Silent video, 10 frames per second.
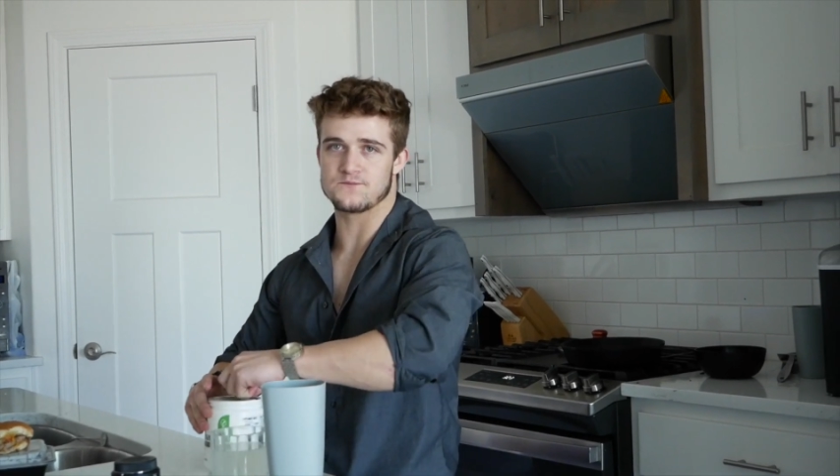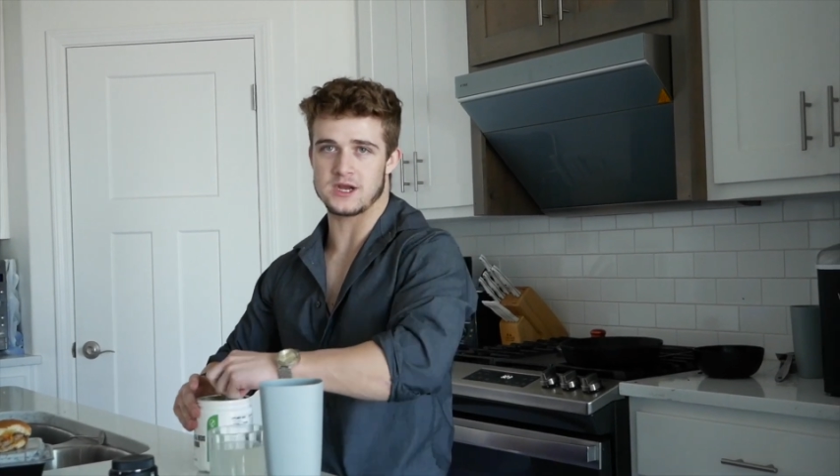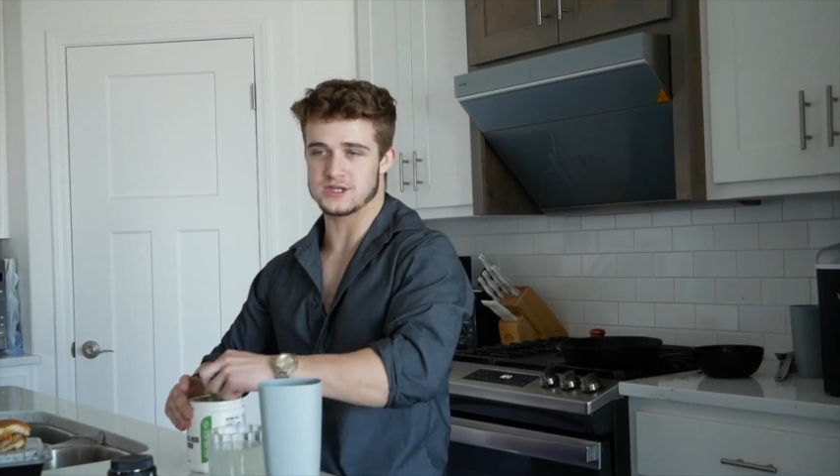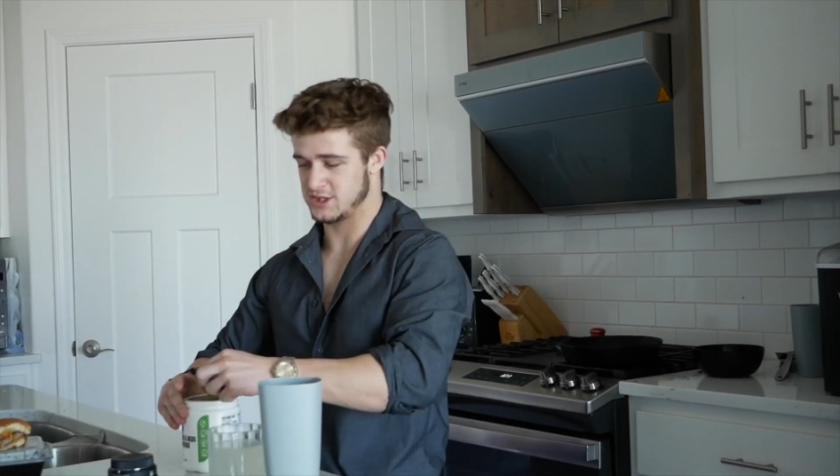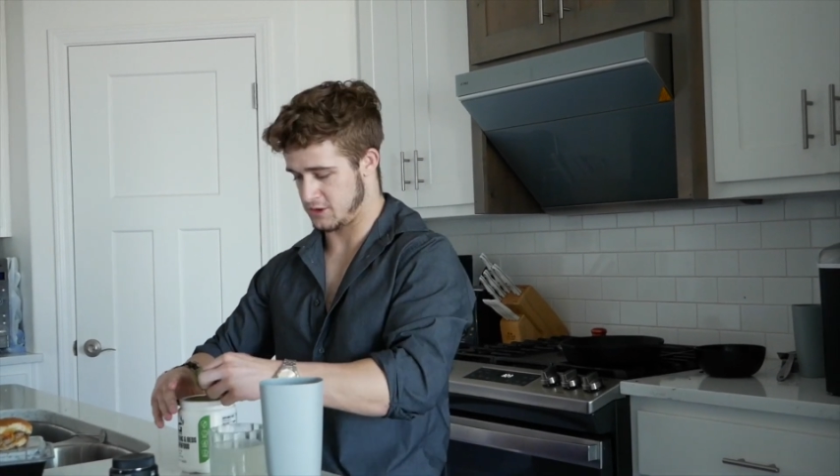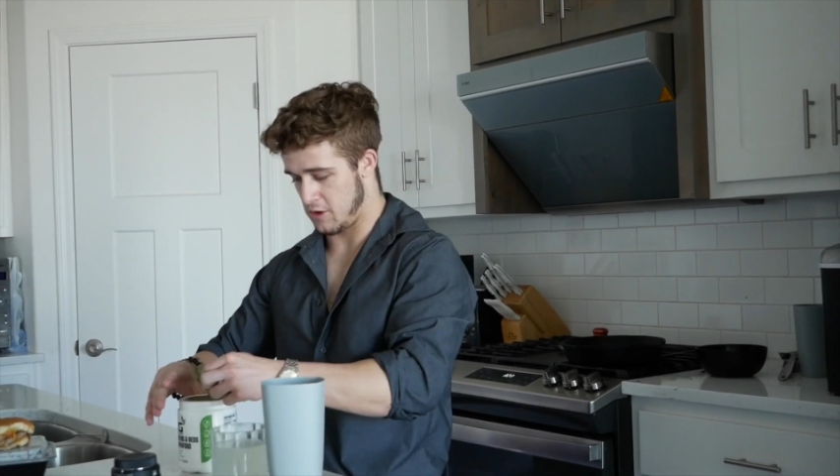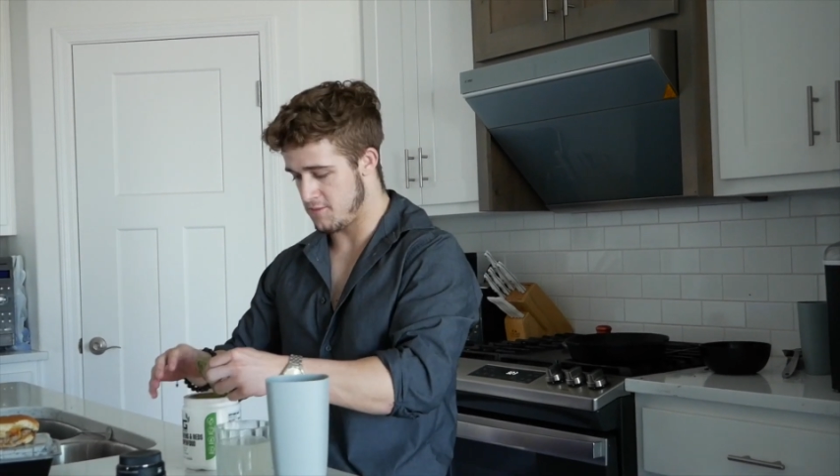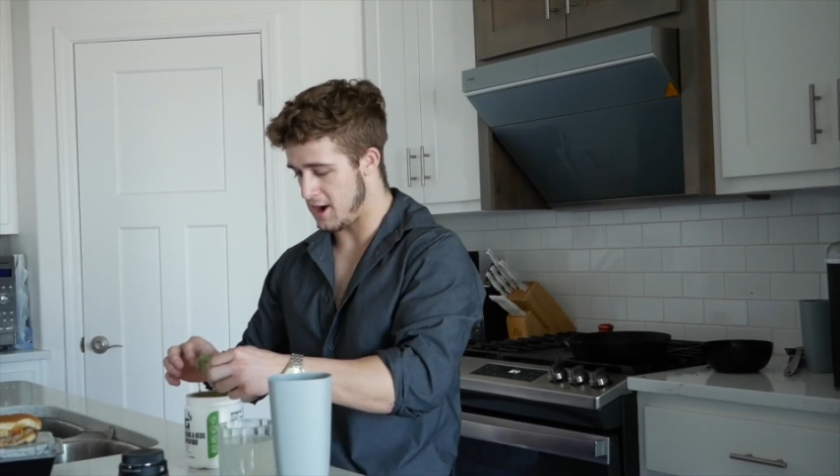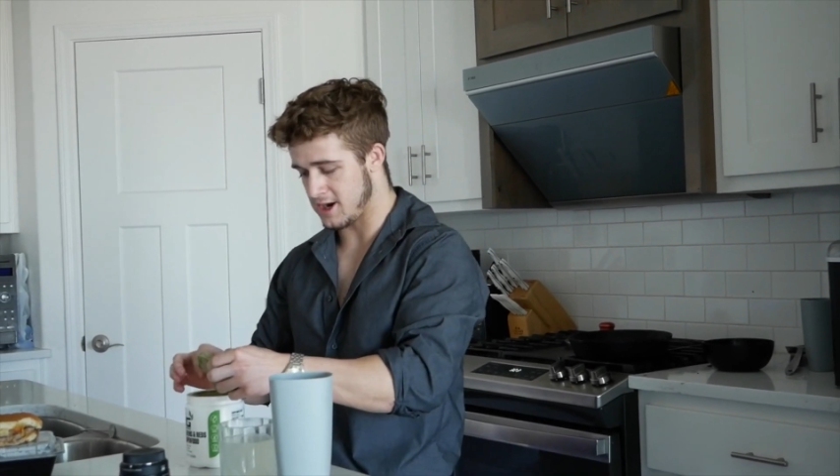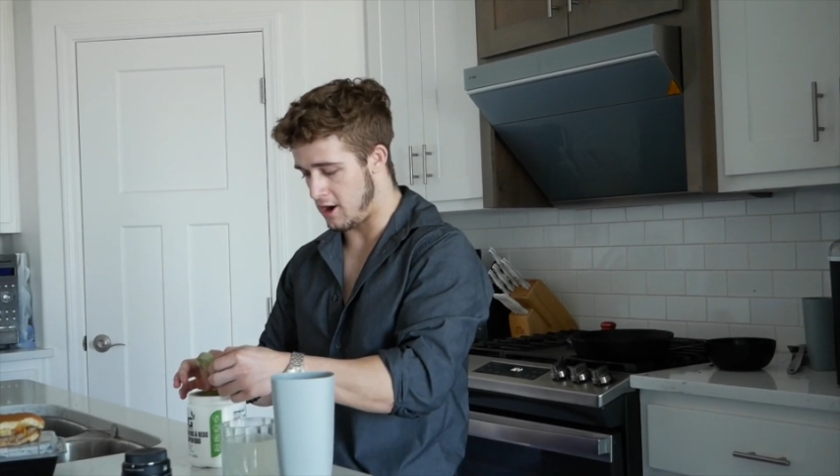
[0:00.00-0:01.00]
I just
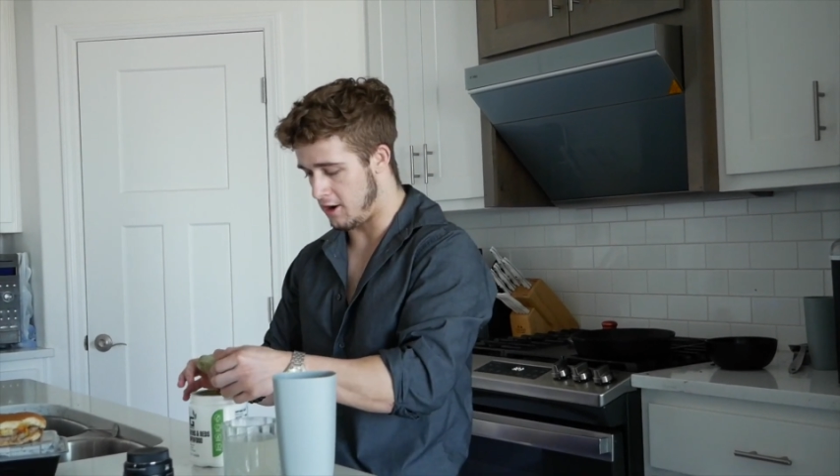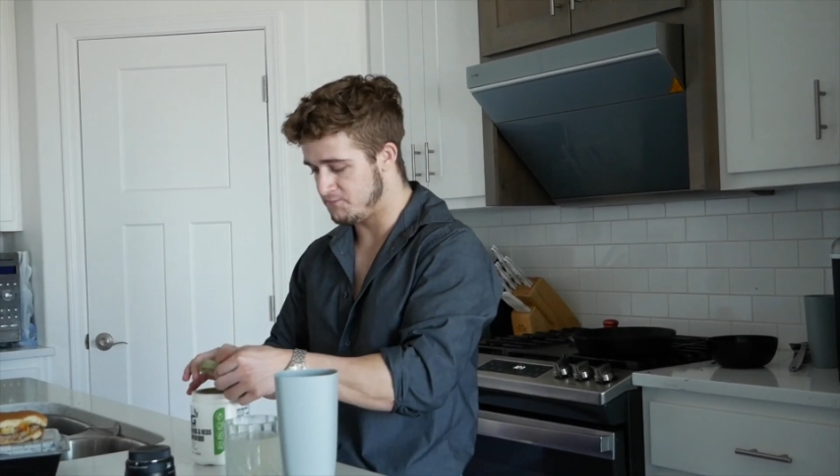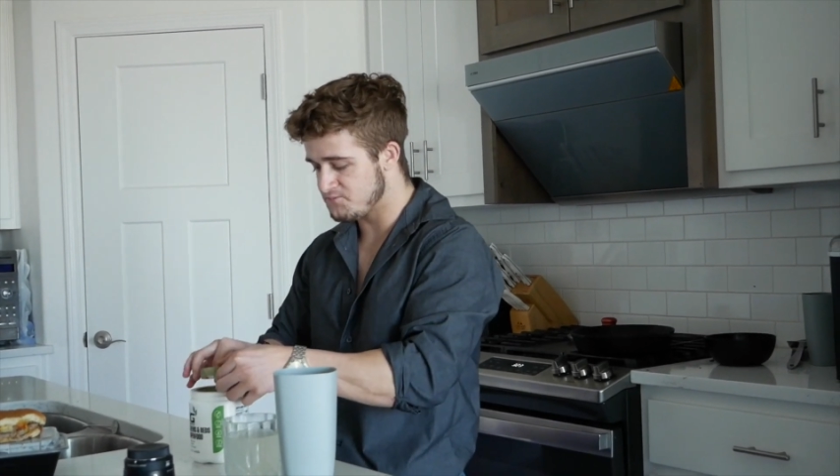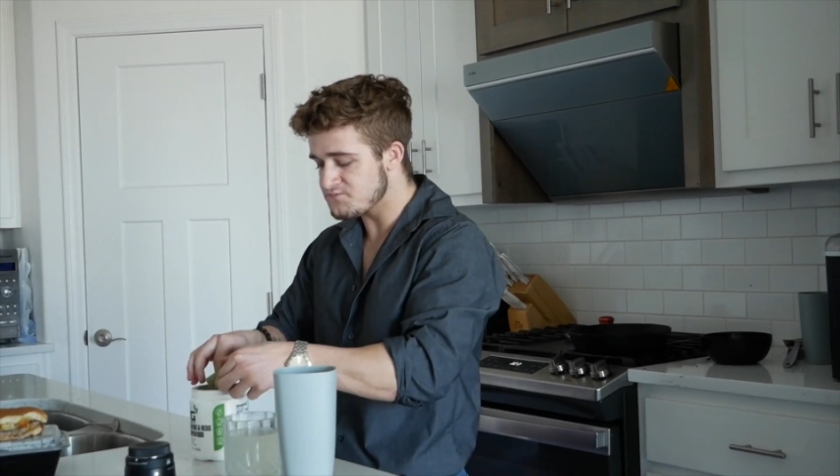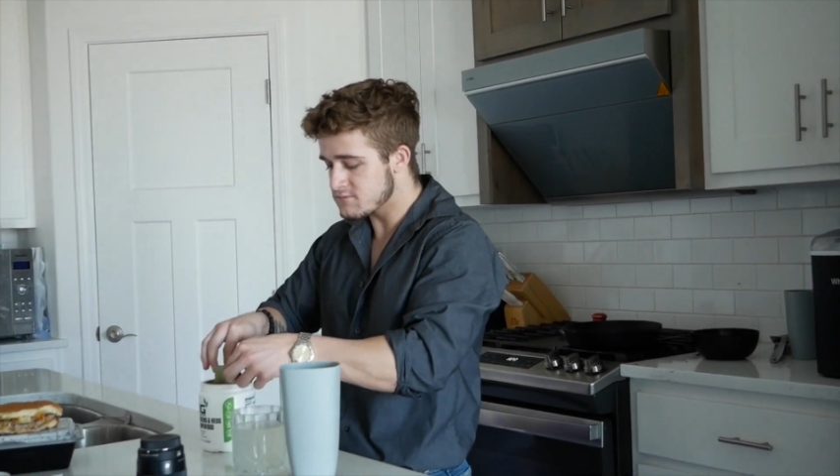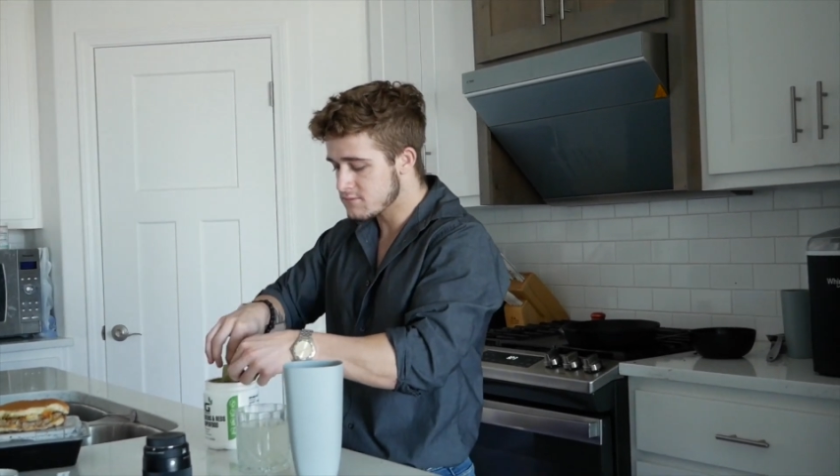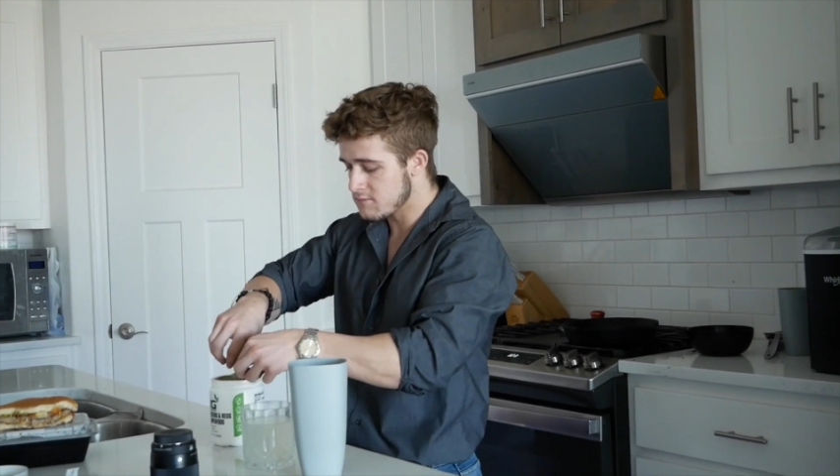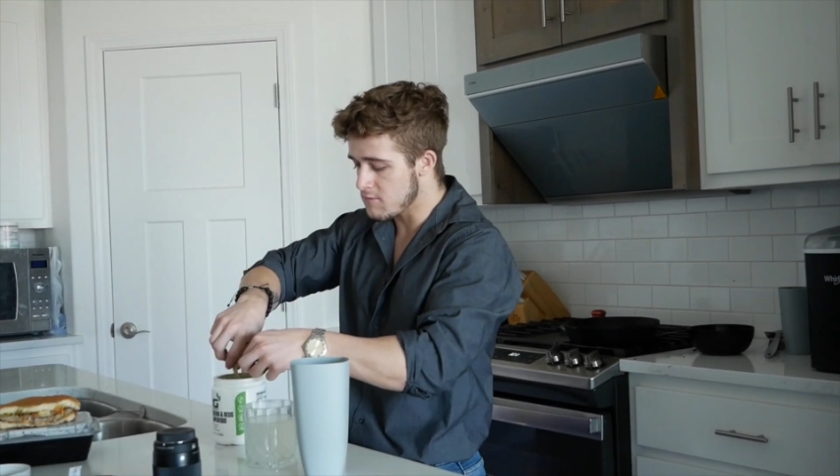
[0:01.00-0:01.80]
started back up.